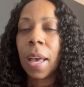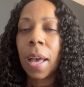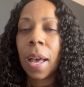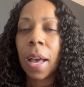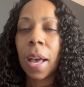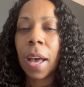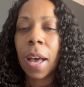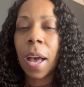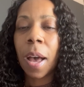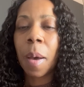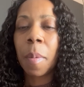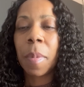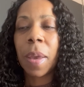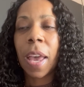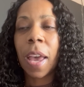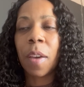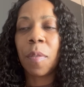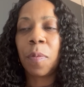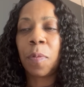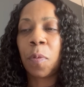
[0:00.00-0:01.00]
Um,
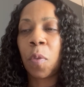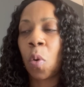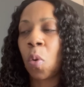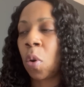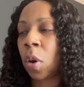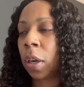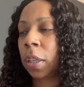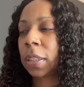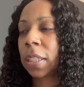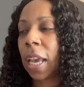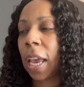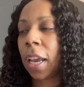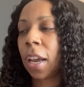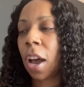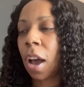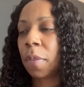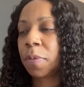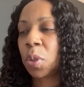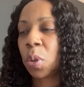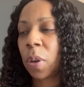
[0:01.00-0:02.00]
and for
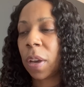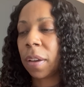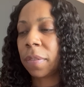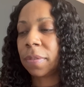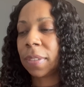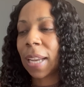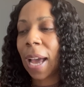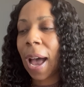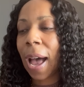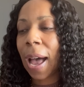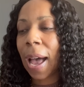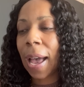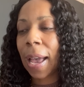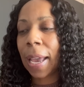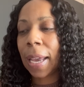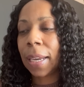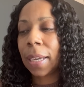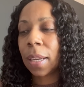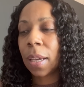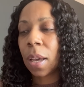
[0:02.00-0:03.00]
Takeoff to have
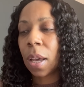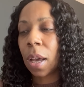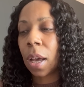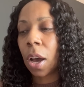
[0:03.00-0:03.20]
died